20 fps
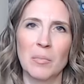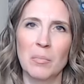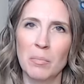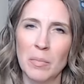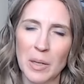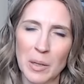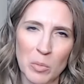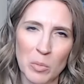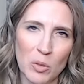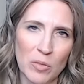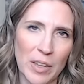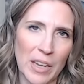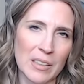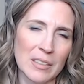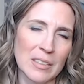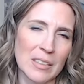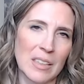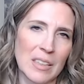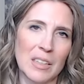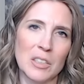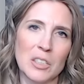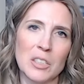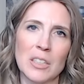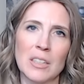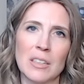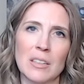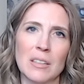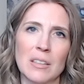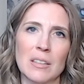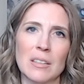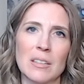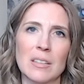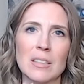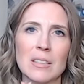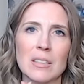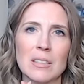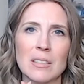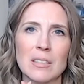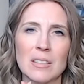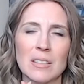minimal vaccinations,